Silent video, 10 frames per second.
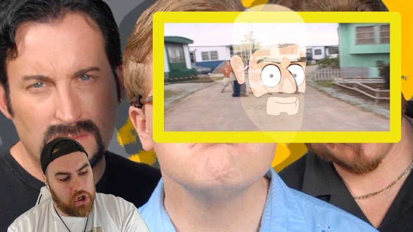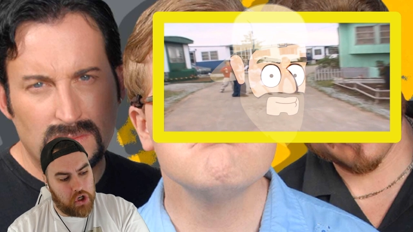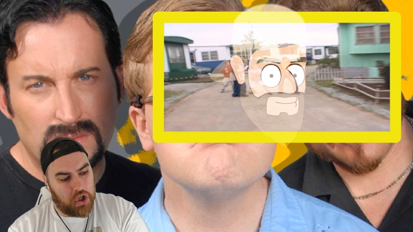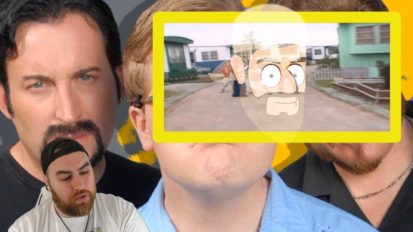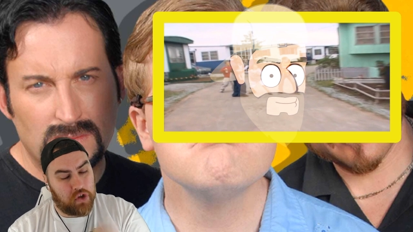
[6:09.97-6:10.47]

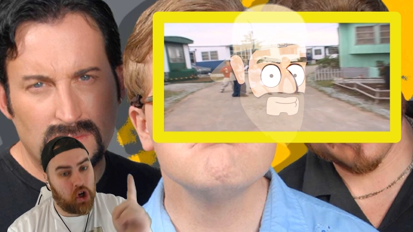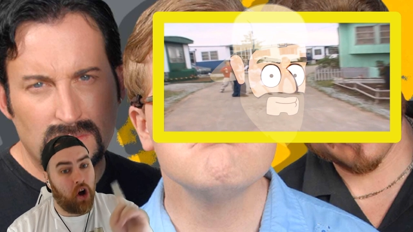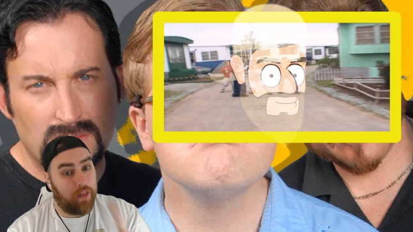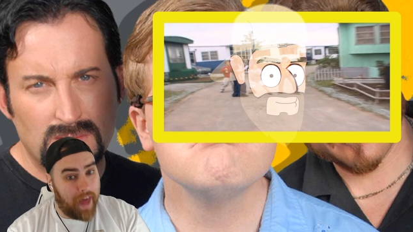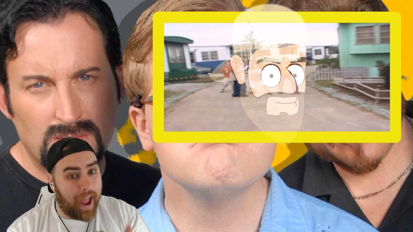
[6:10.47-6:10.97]
Speaker 1: should have
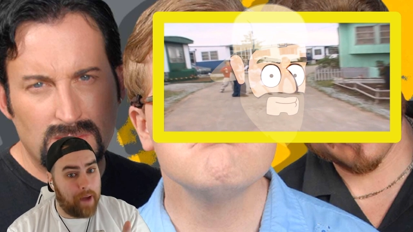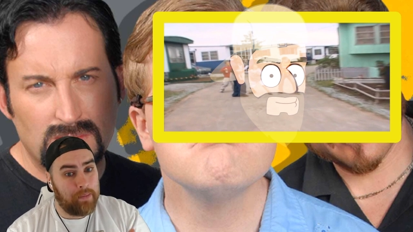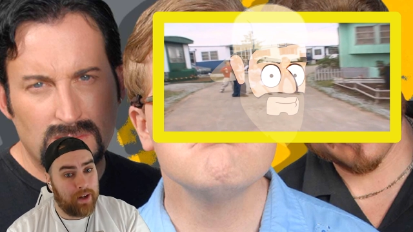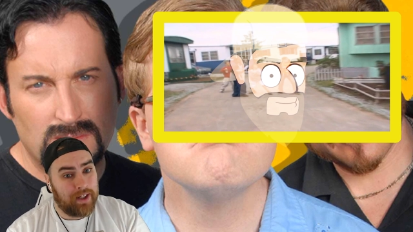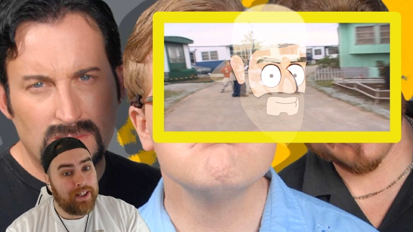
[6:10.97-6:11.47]
shot them
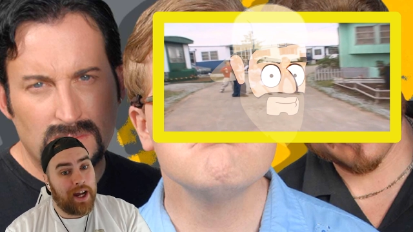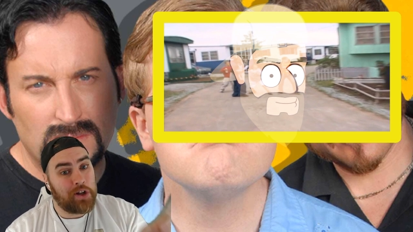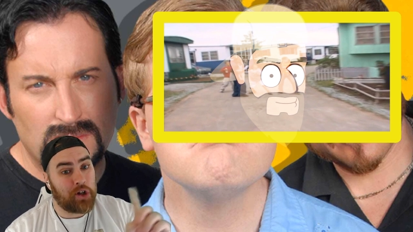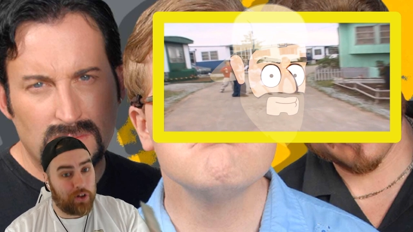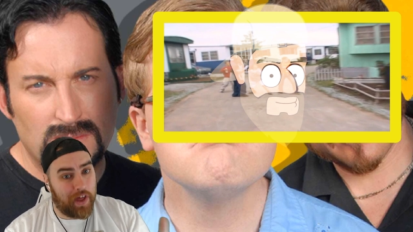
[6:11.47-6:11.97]
and
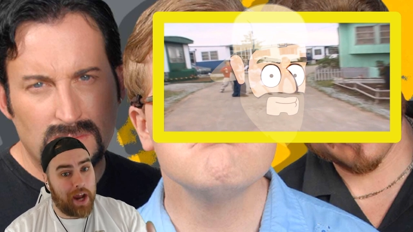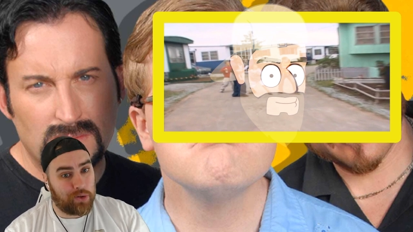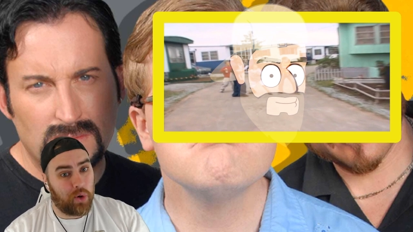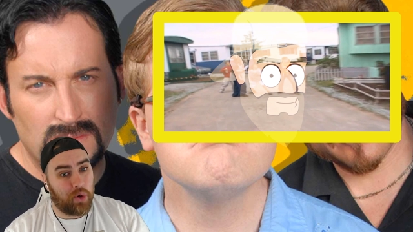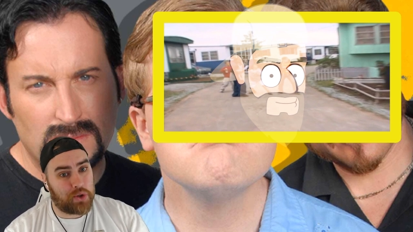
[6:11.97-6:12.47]
took their
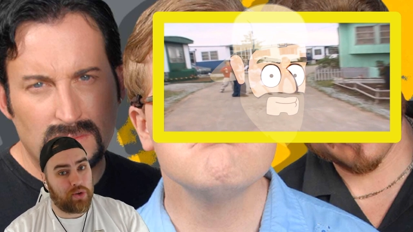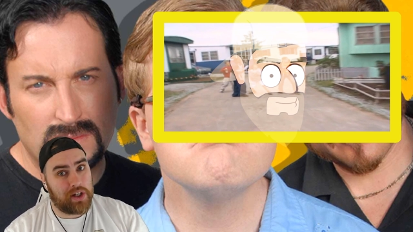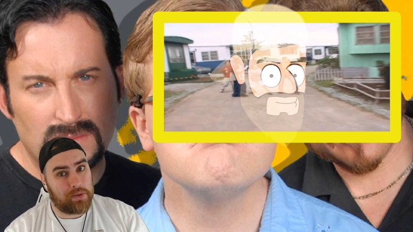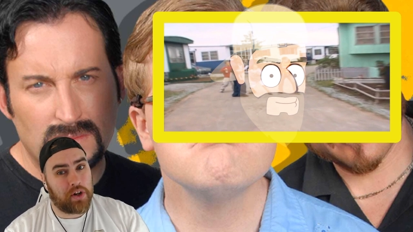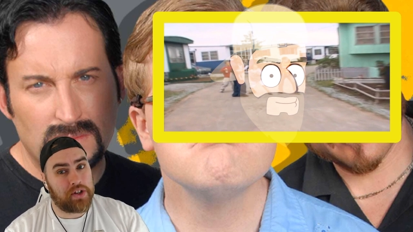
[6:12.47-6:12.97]
groceries
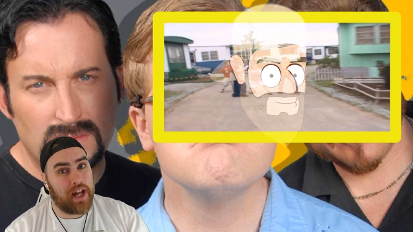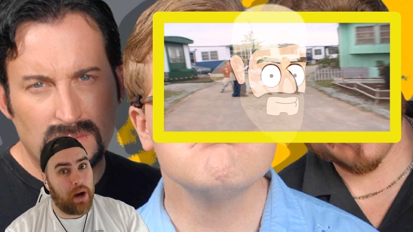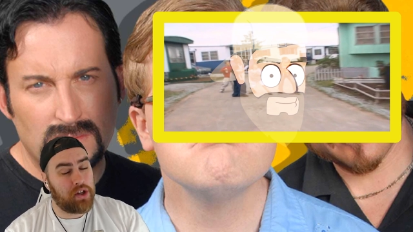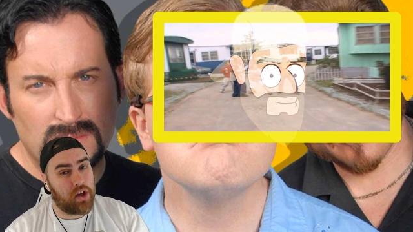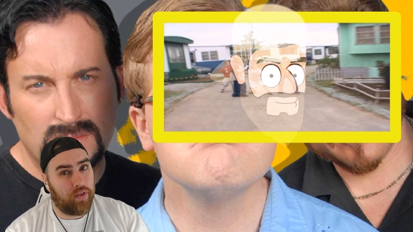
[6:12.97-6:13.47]
because now
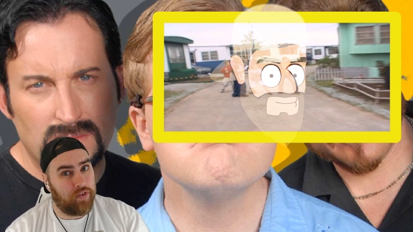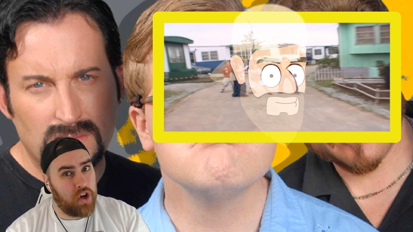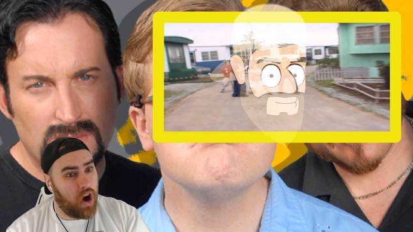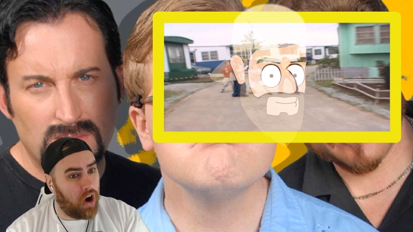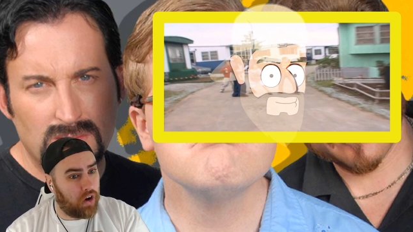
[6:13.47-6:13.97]
you have
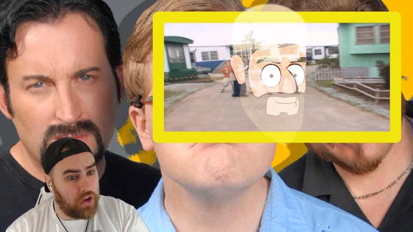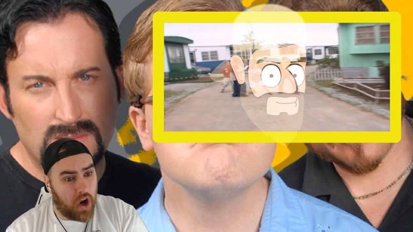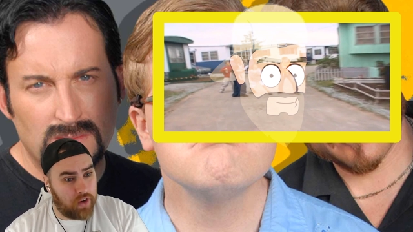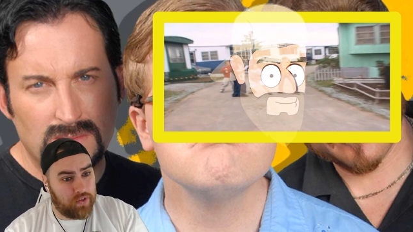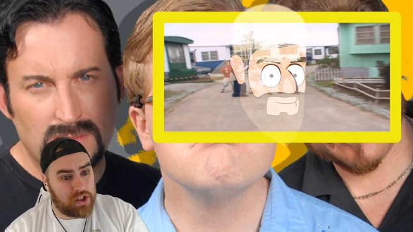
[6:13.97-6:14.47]
not none
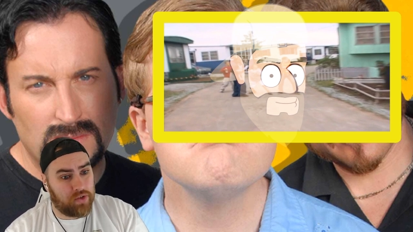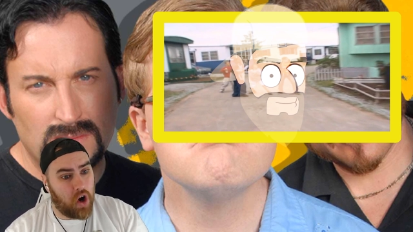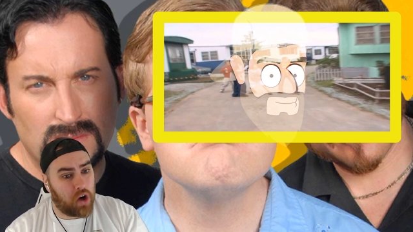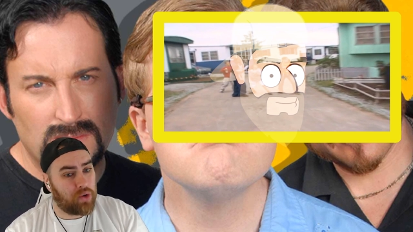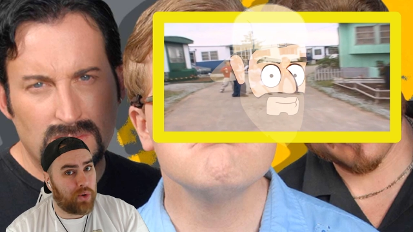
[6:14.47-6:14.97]
of you have
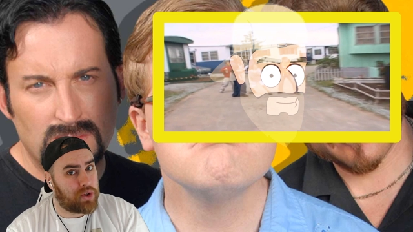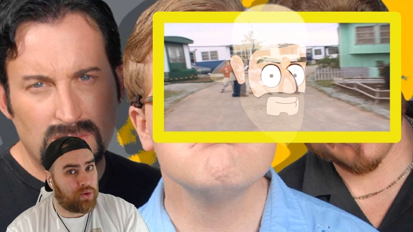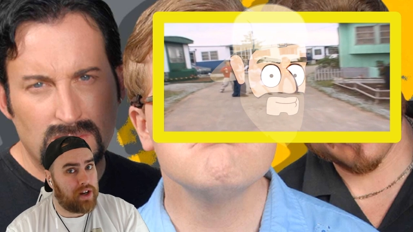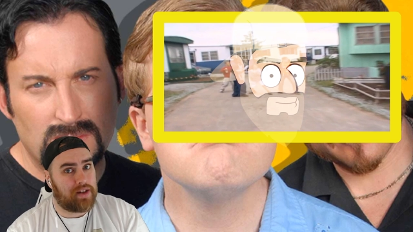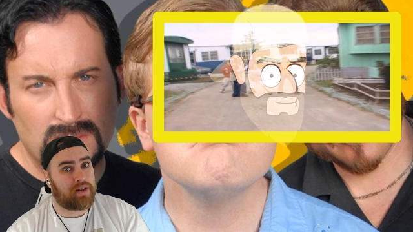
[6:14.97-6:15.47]
got
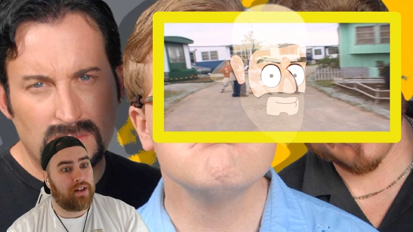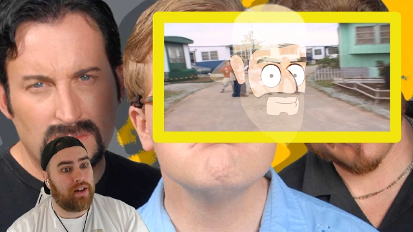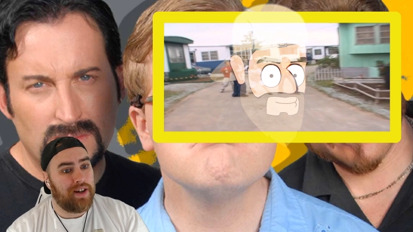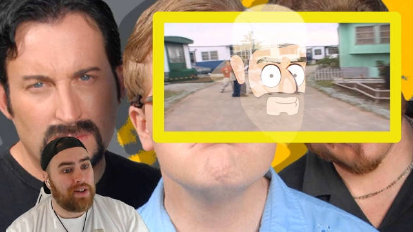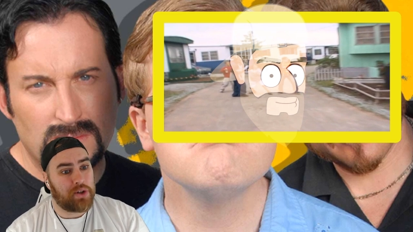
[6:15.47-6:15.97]
groceries
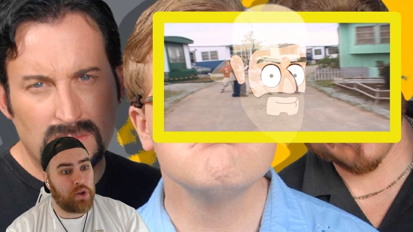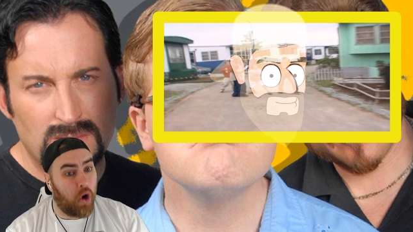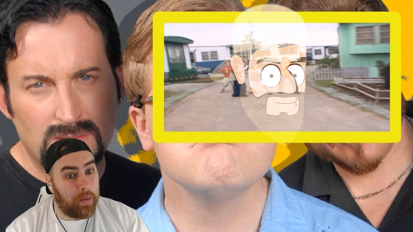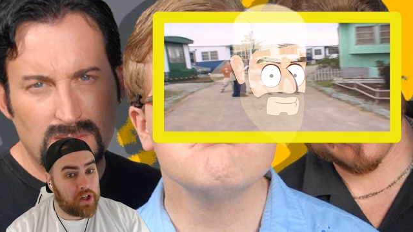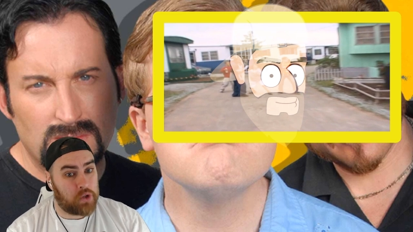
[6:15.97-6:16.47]
so
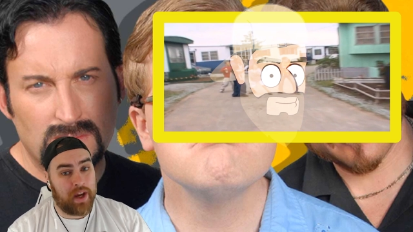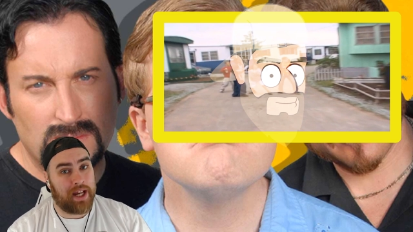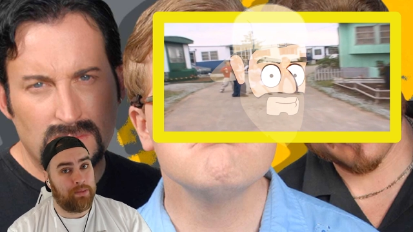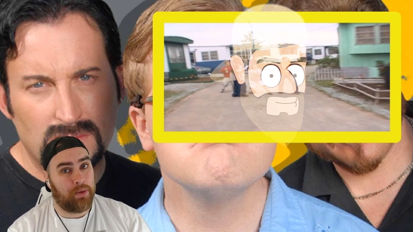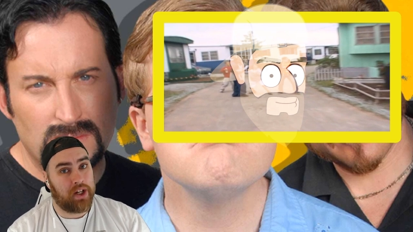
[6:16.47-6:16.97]
nobody's making
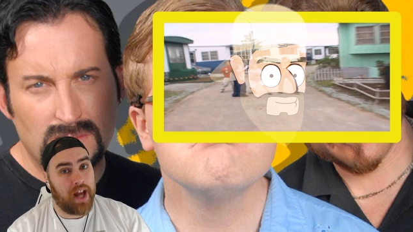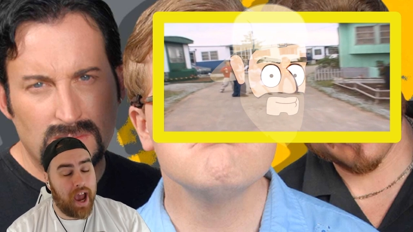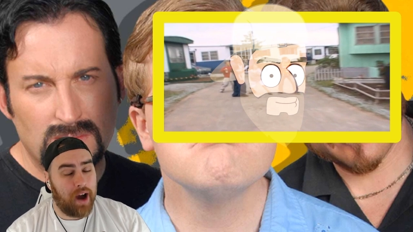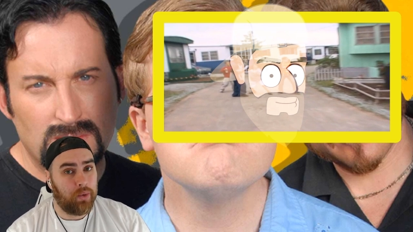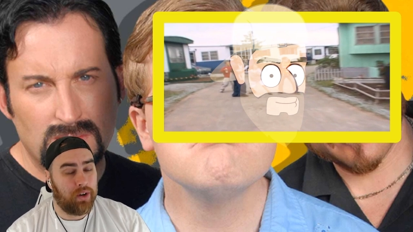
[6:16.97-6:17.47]
money
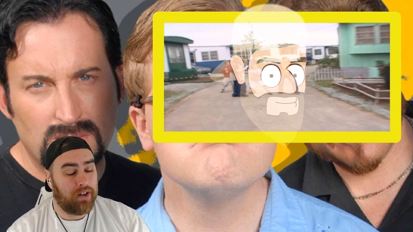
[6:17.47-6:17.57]
now